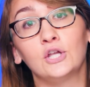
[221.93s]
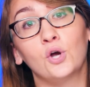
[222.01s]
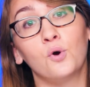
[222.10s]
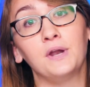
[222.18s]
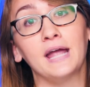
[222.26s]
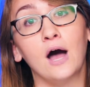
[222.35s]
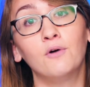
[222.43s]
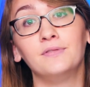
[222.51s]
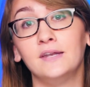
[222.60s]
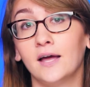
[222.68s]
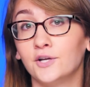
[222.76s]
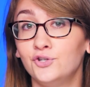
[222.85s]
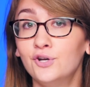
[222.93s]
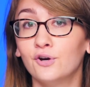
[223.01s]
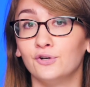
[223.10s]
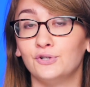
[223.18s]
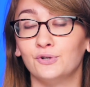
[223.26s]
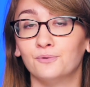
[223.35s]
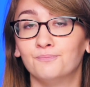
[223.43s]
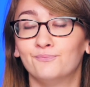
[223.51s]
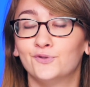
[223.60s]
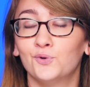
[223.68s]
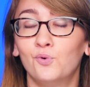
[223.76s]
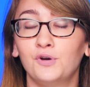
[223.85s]
the coating out in the next year or two,
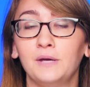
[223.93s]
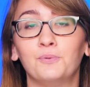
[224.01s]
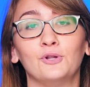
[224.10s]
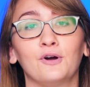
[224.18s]
so we'll keep a